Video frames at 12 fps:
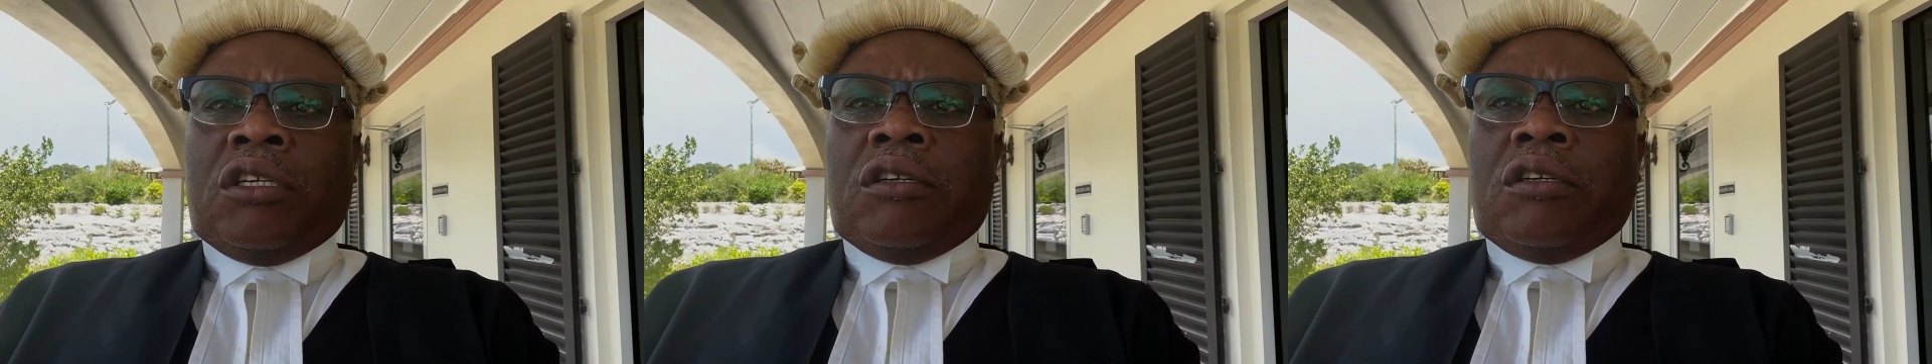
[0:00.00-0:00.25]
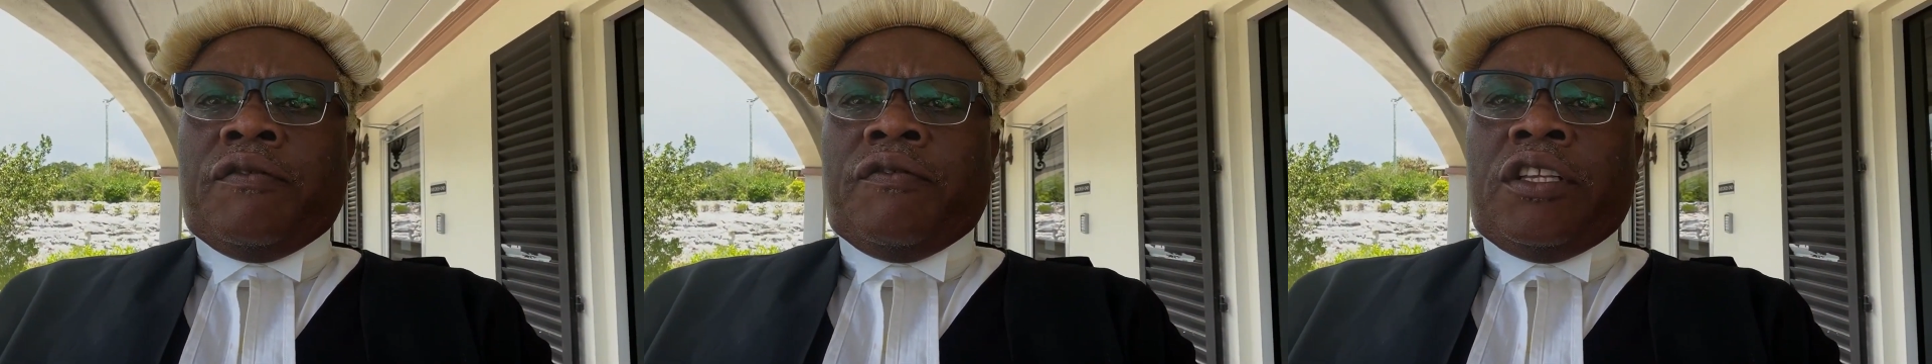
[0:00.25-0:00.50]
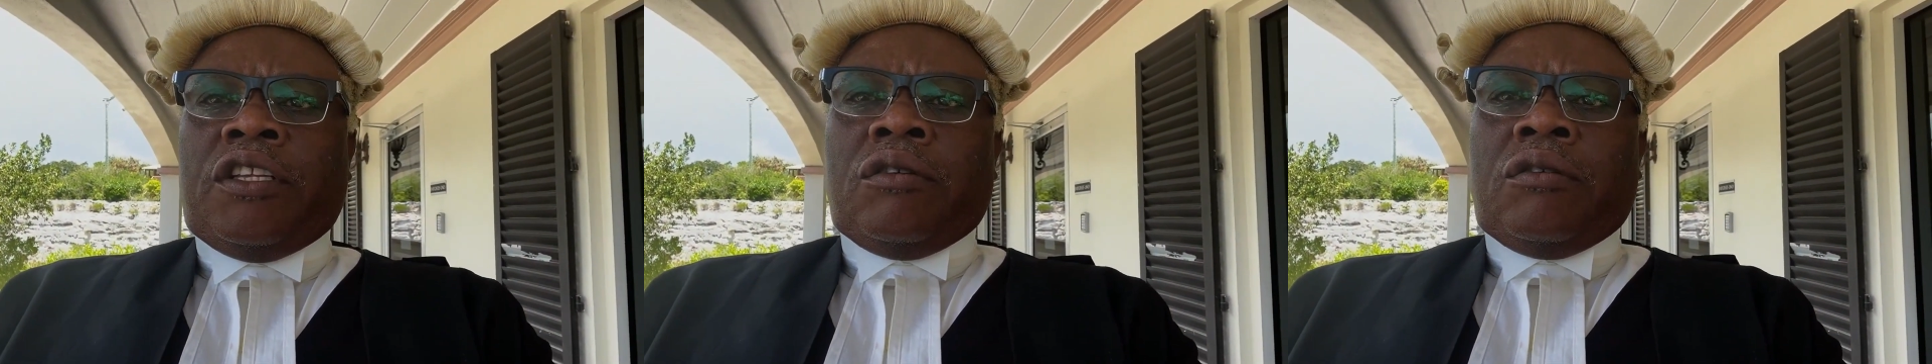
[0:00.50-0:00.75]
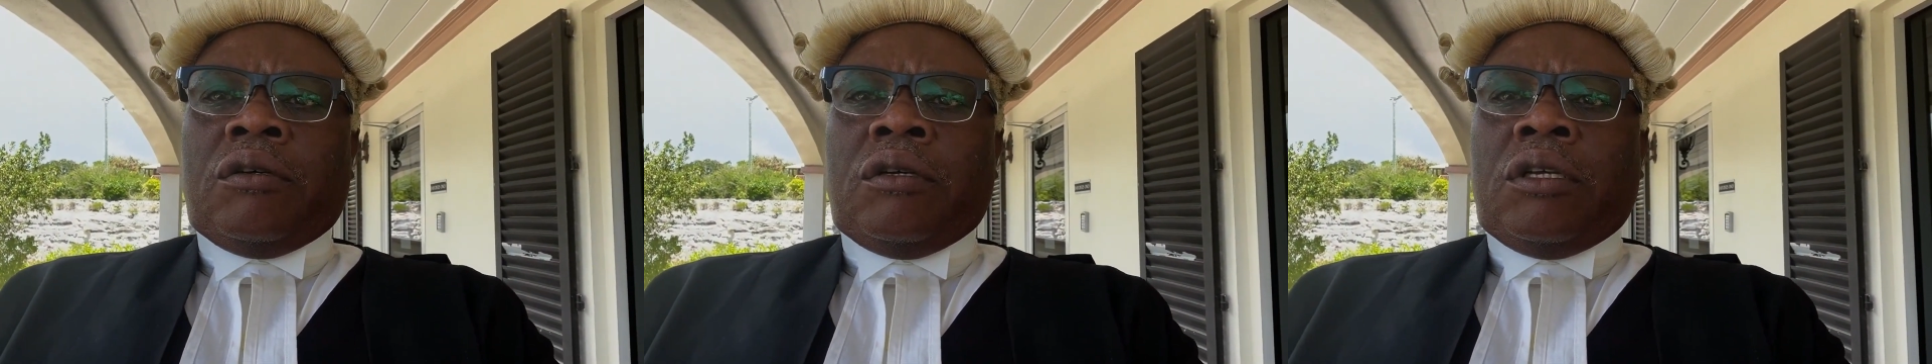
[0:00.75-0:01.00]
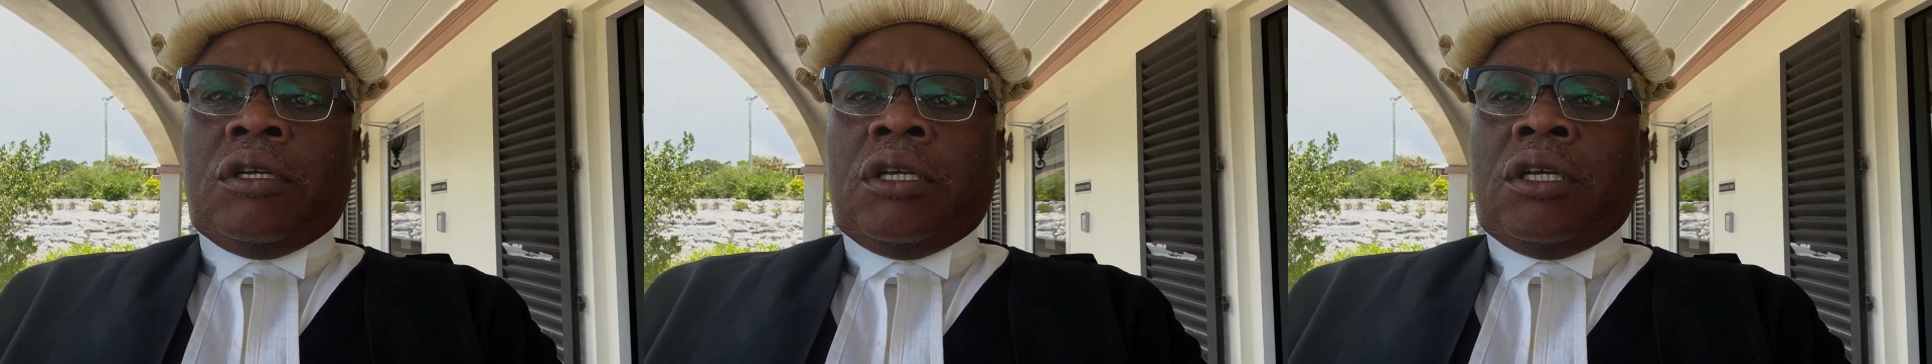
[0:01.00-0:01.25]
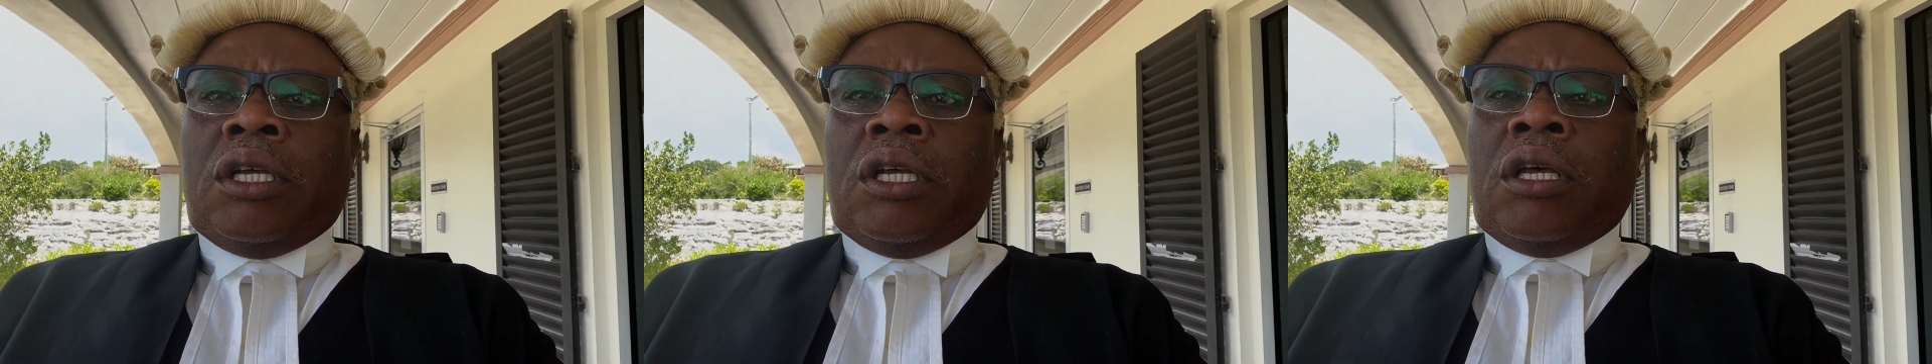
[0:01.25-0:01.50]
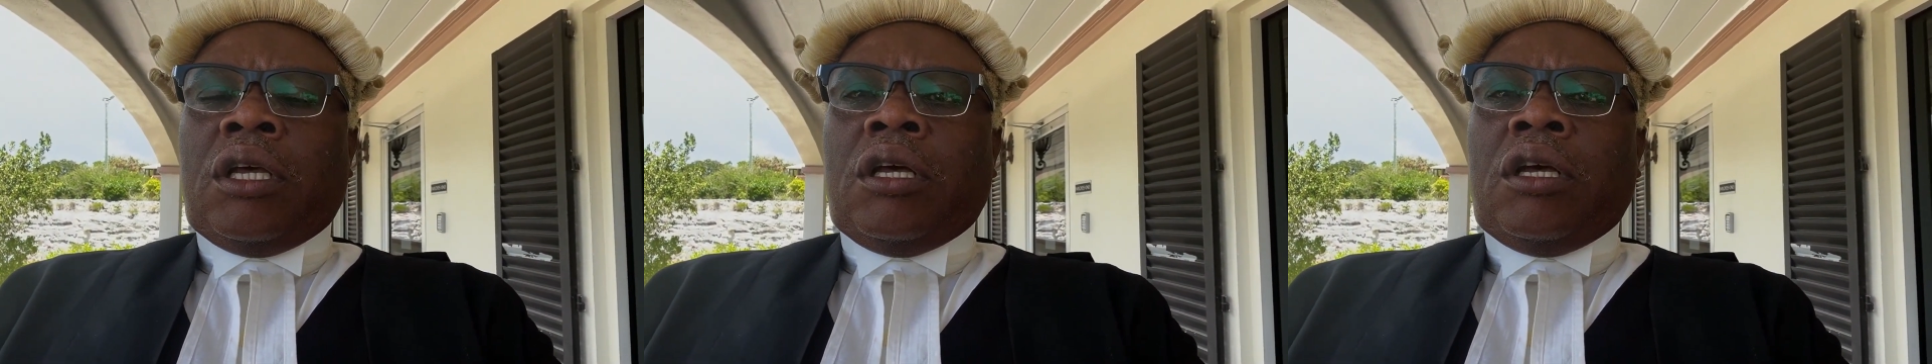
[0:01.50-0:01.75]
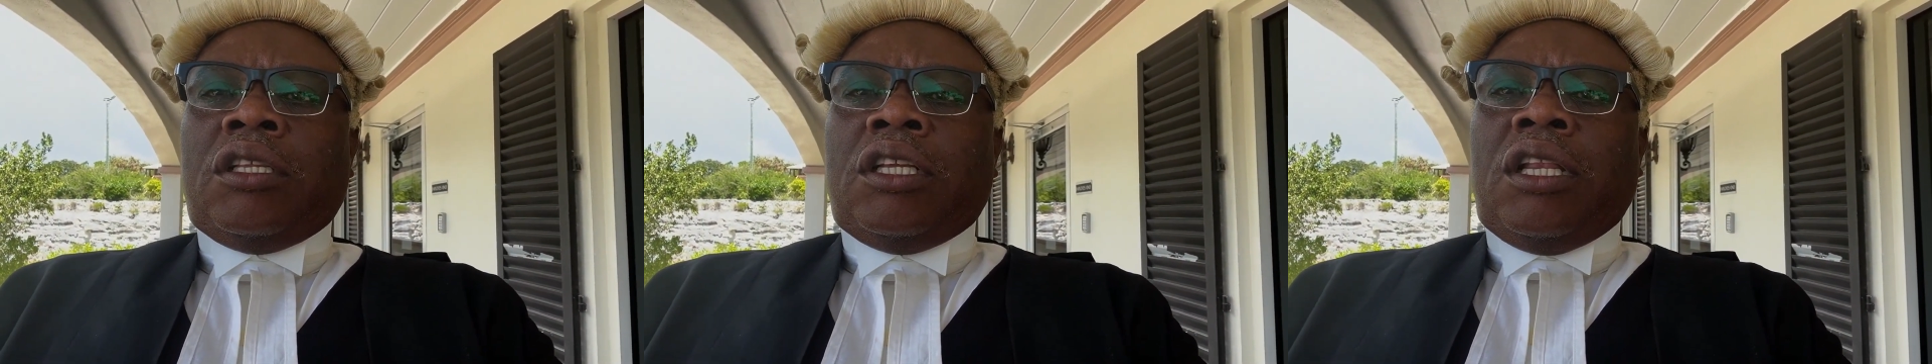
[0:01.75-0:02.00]
another video
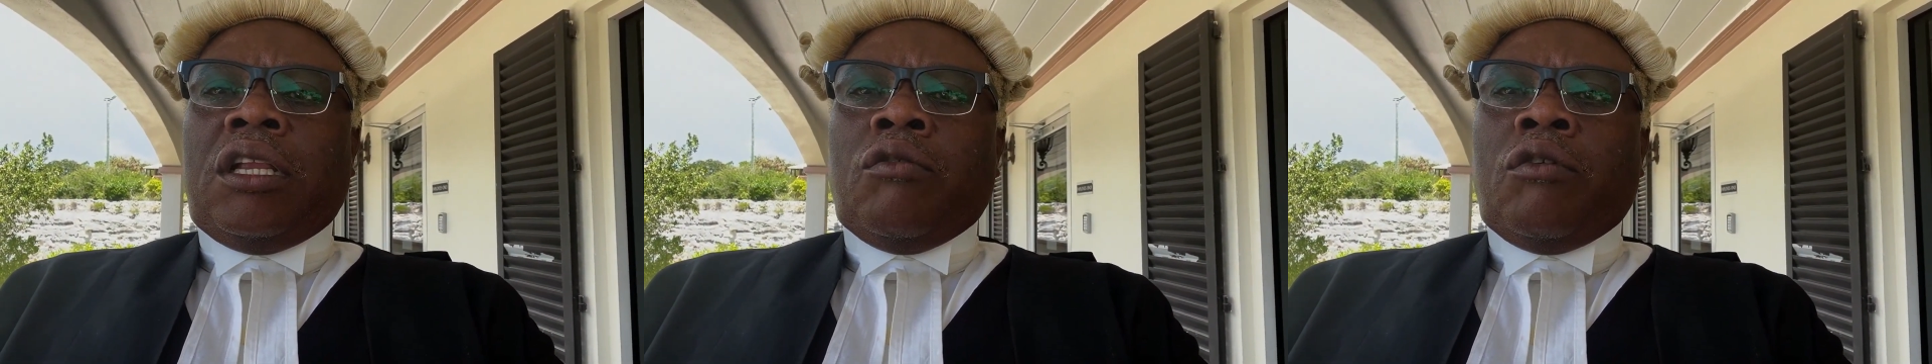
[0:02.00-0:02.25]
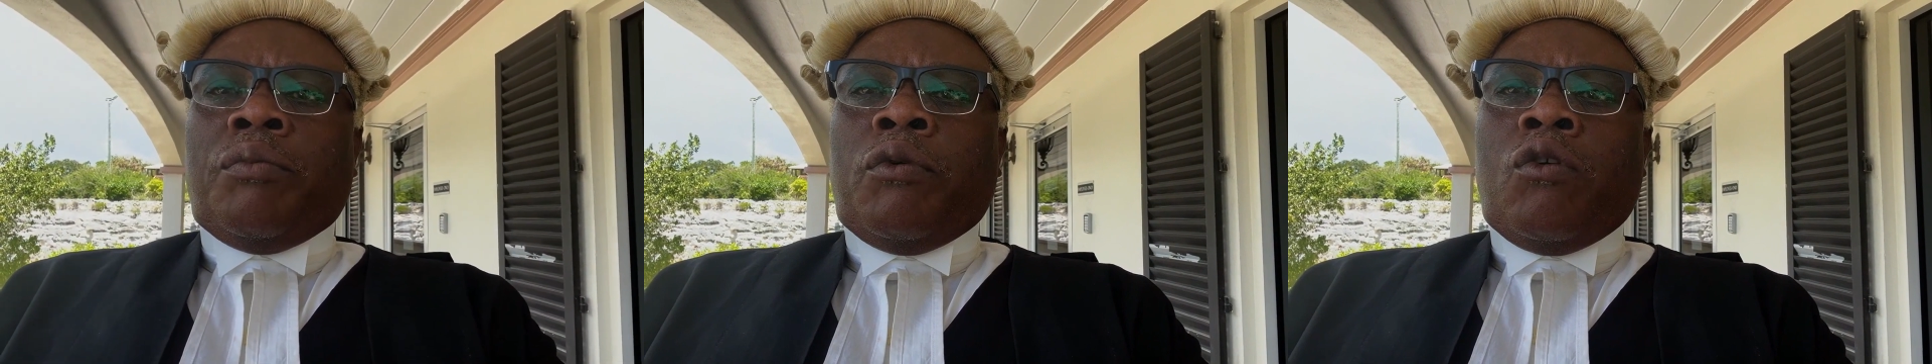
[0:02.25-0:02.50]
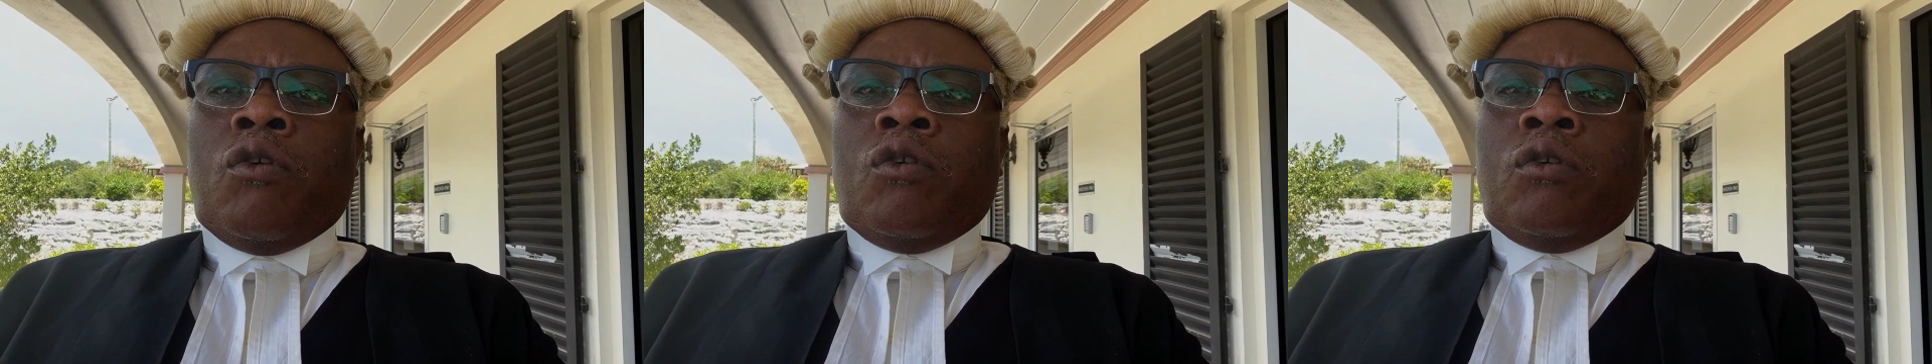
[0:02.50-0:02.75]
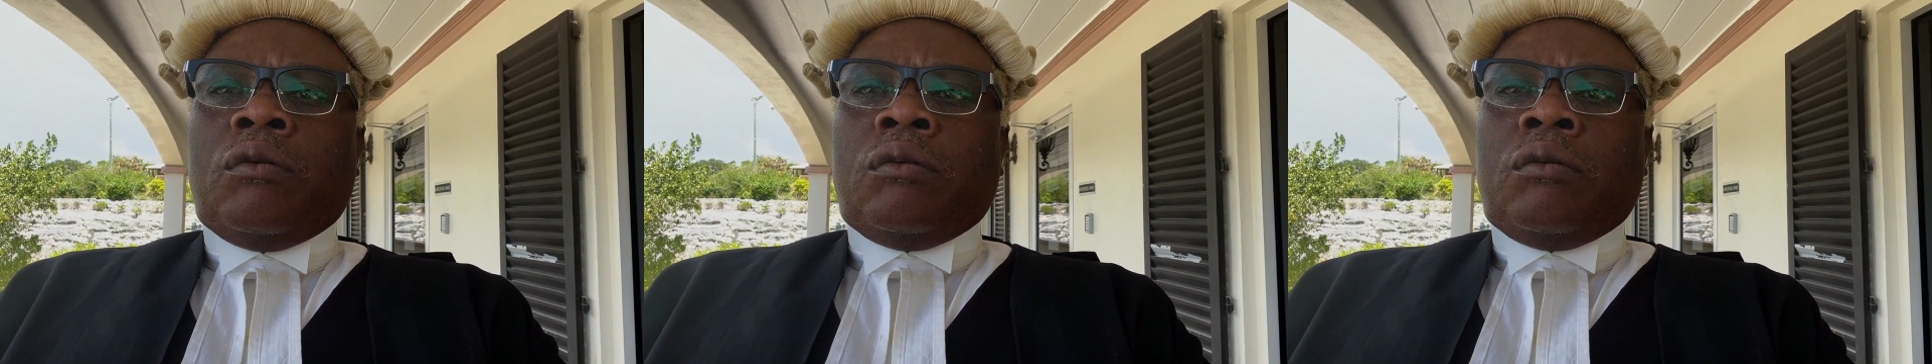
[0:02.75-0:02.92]
on the Law Report.